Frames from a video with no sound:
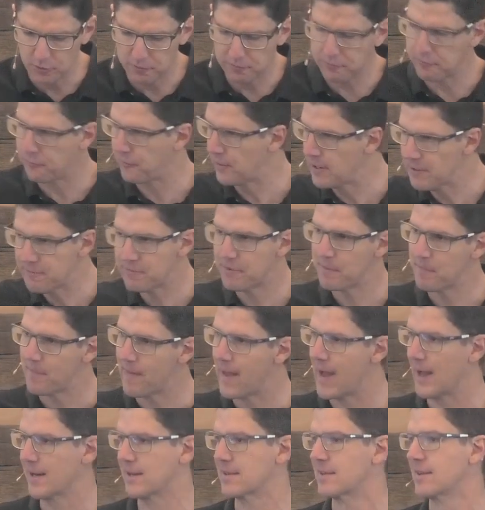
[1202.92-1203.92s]
you're free from
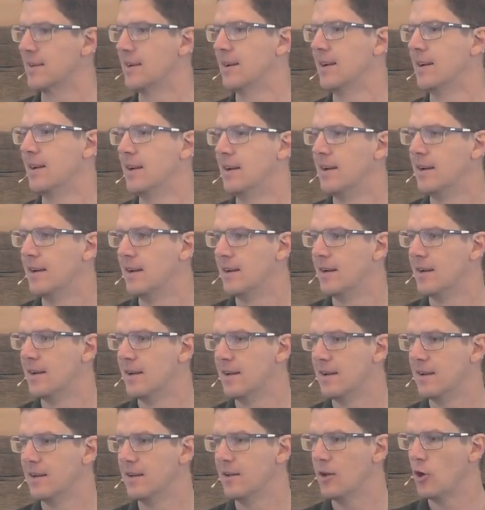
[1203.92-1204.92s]
that.
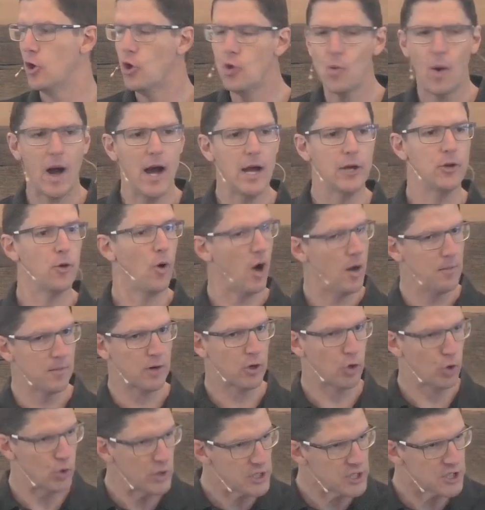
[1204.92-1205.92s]
You know, who are you? I'm a
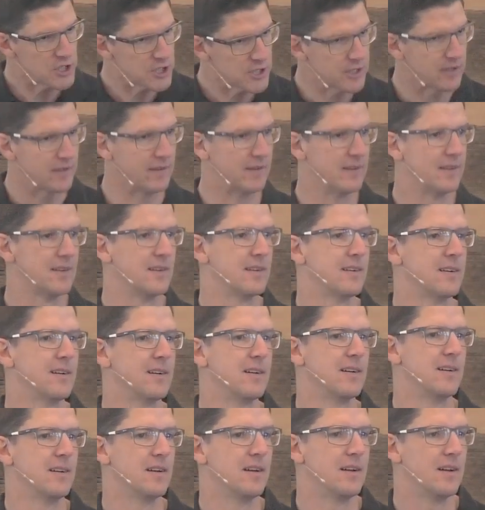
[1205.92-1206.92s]
Christian.
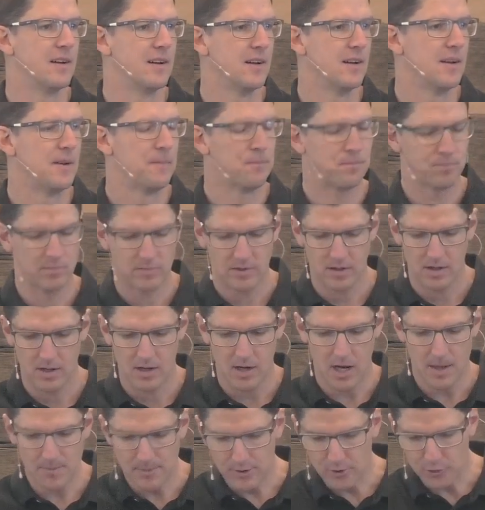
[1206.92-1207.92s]

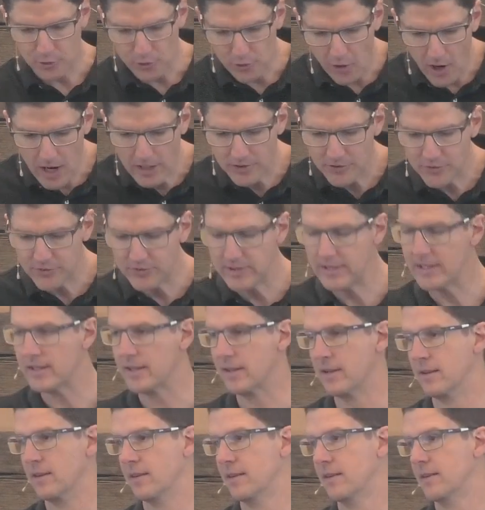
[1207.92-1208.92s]
I'm a
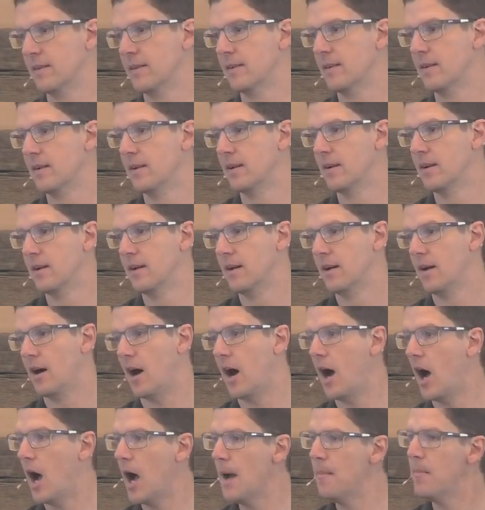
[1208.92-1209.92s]
Christian.
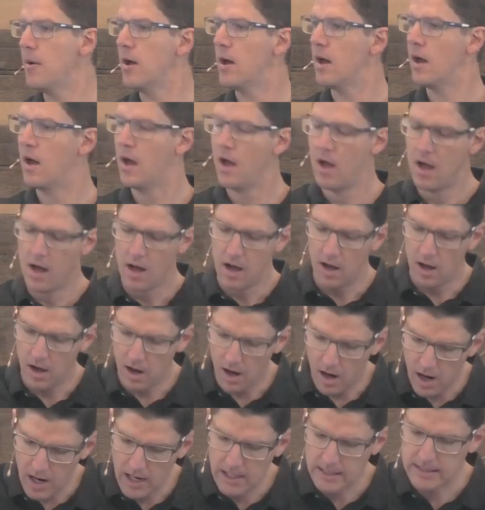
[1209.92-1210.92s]
I'm a
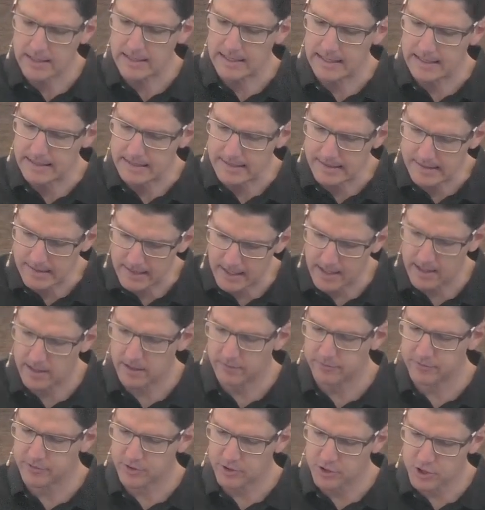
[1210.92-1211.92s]
highly
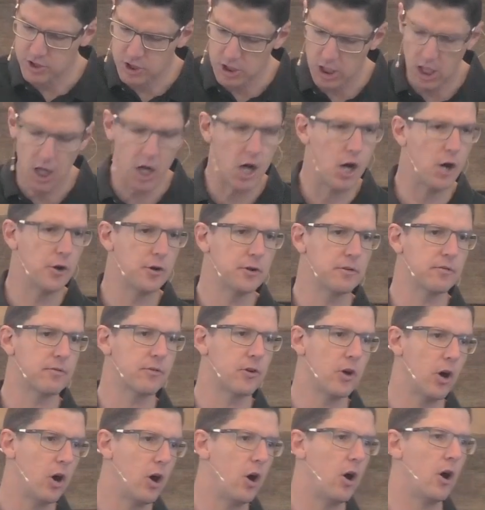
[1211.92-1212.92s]
loved child
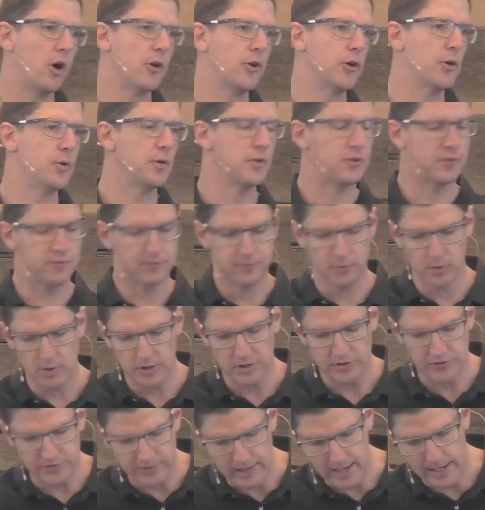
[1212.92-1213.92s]
of God who is
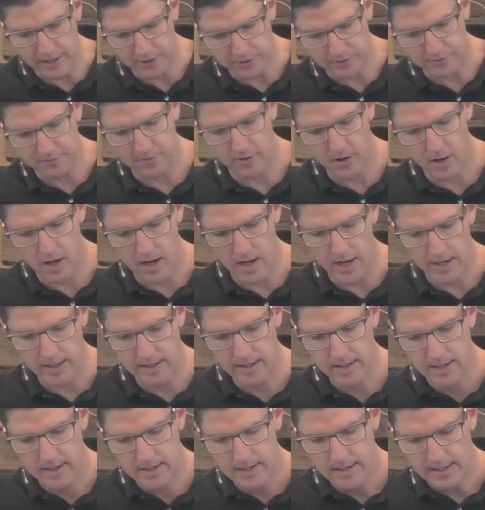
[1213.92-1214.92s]
fully satisfied
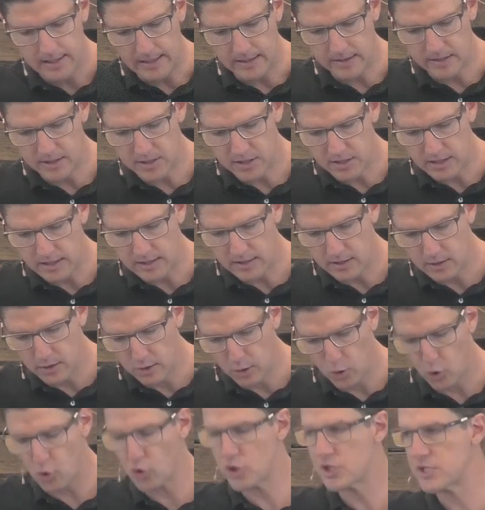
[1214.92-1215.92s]
in the, in the
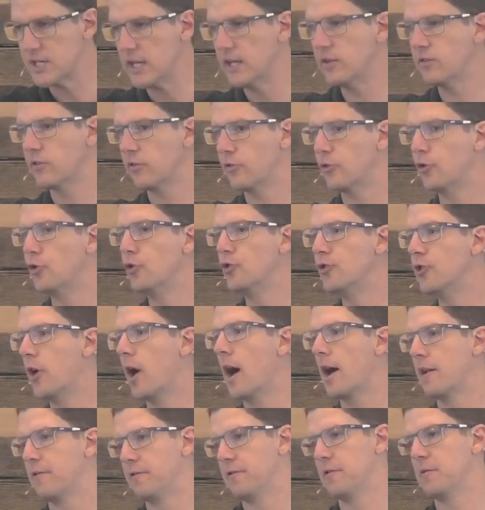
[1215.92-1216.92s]
Lord Jesus who
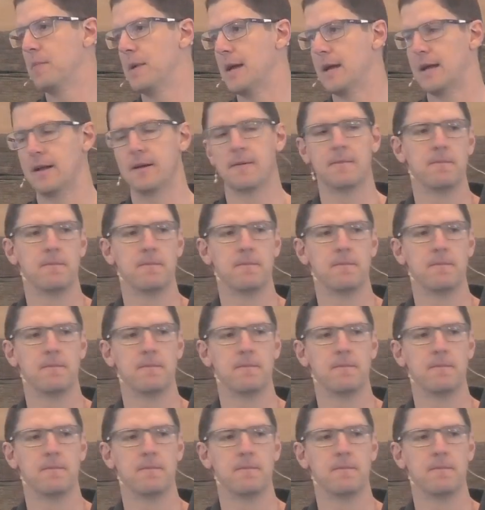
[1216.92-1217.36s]
died for me